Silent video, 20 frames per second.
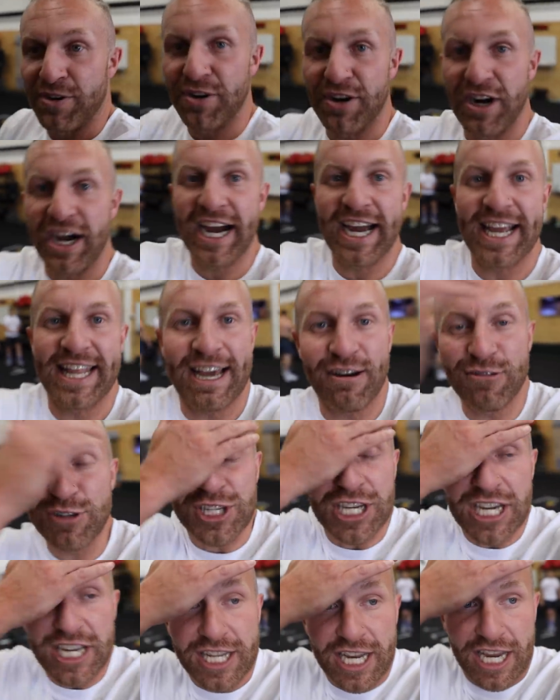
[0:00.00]
All right, that
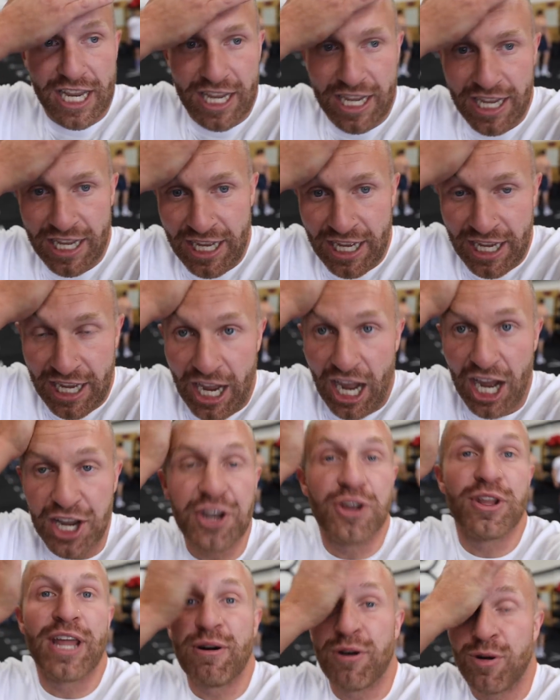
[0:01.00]
was good. I
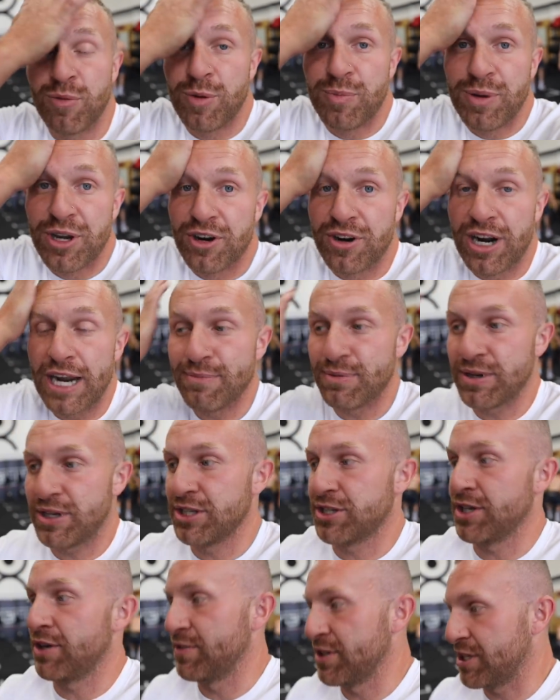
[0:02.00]
knew that one would be all right
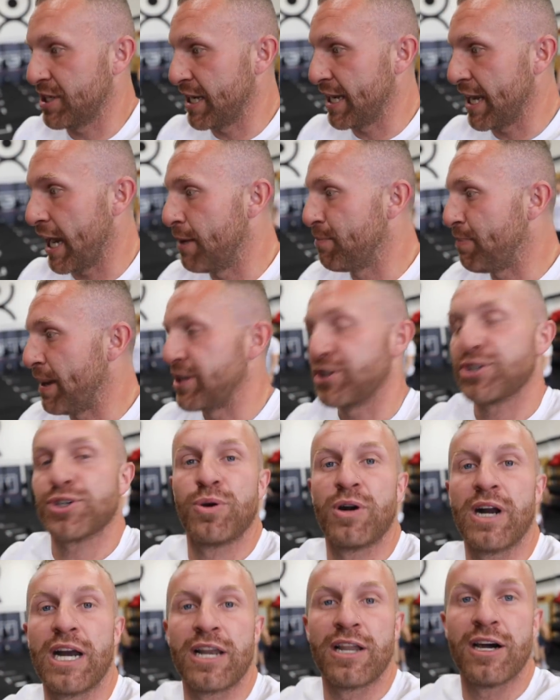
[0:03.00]
because obviously I bench
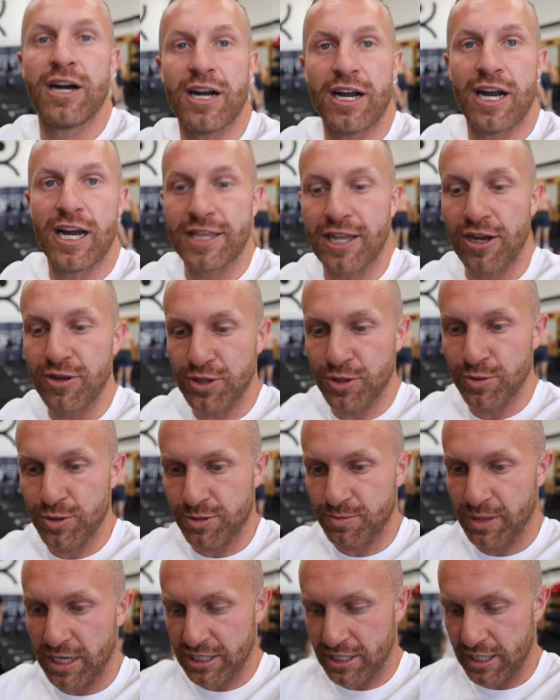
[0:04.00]
quite a lot. I don't do
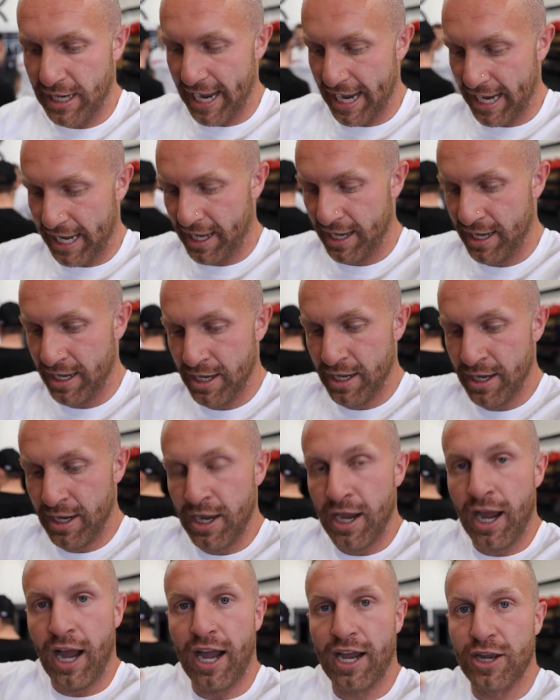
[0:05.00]
as much like
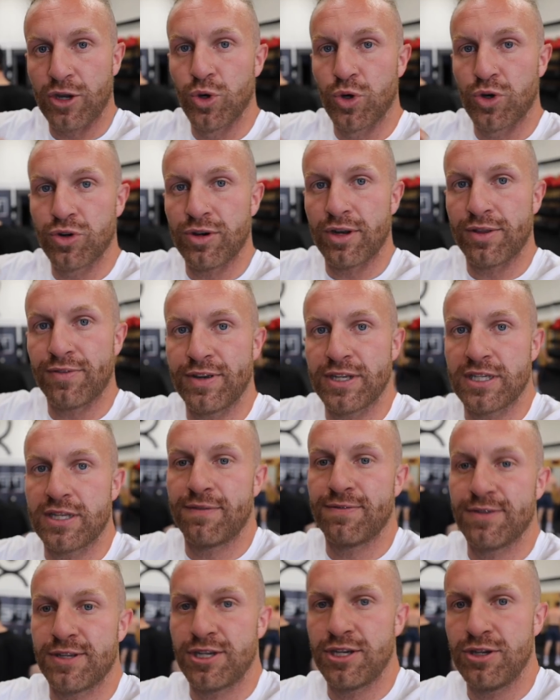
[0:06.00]
hardcore CrossFit
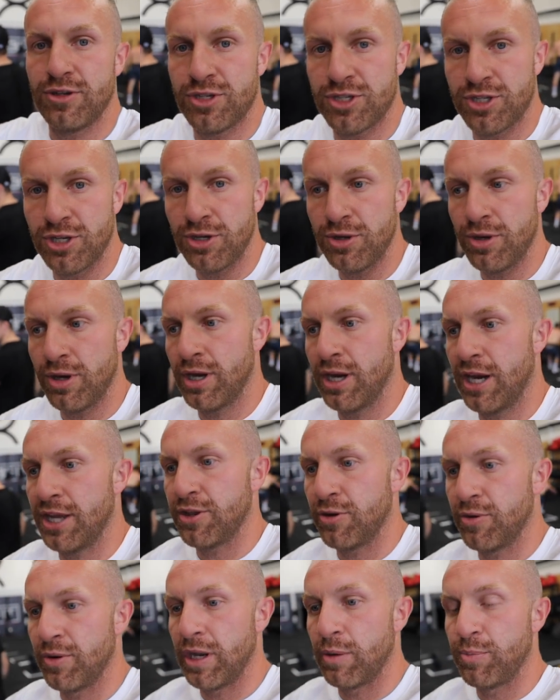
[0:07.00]
stuff as I used to. I
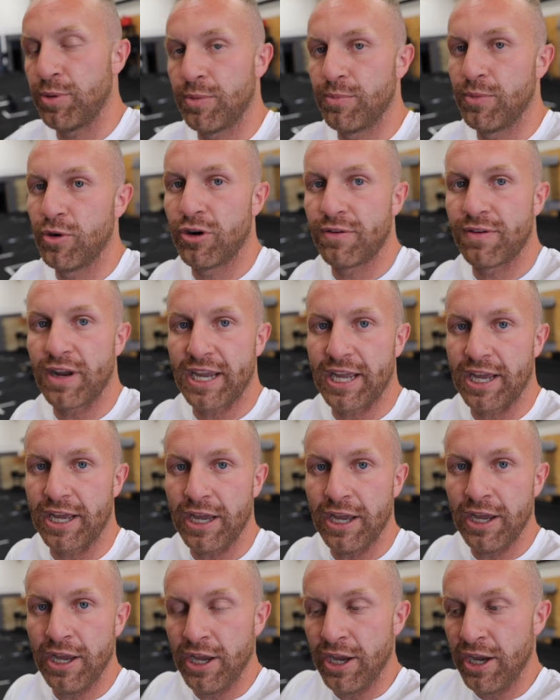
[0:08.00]
do a little bit more of like
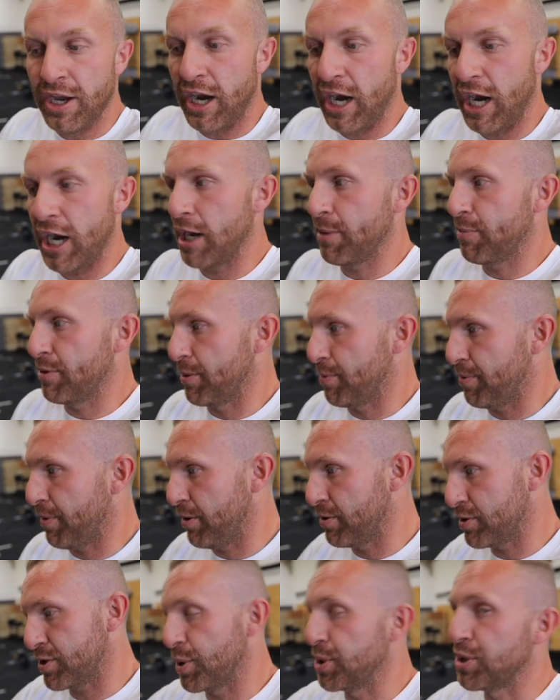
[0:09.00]
a, a hybrid
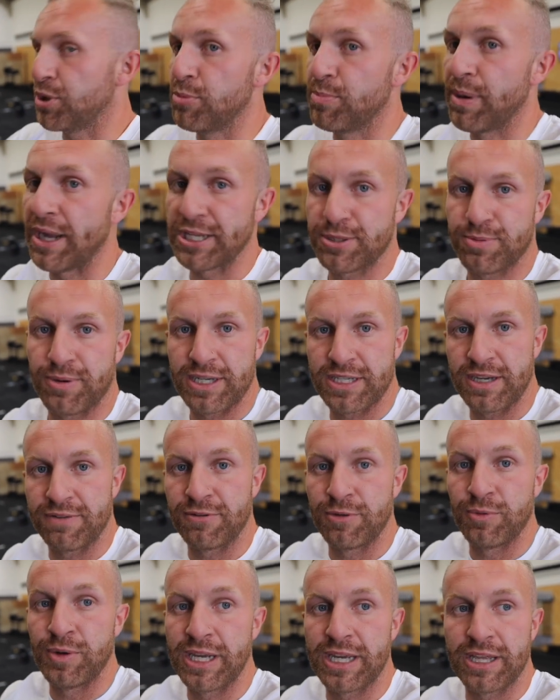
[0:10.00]
approach, so I do bench press
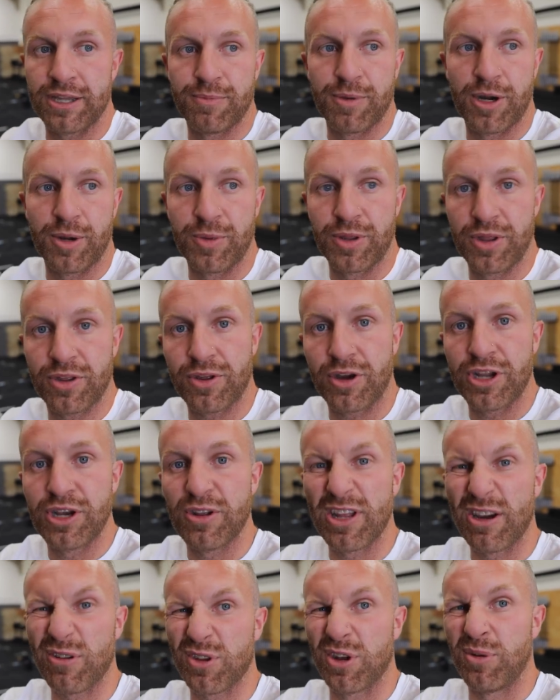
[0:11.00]
every week at the moment. So I
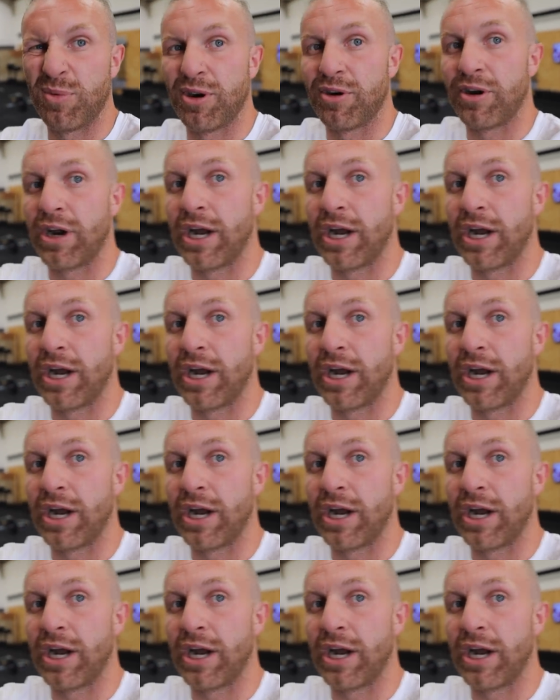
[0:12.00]
knew that was going to be all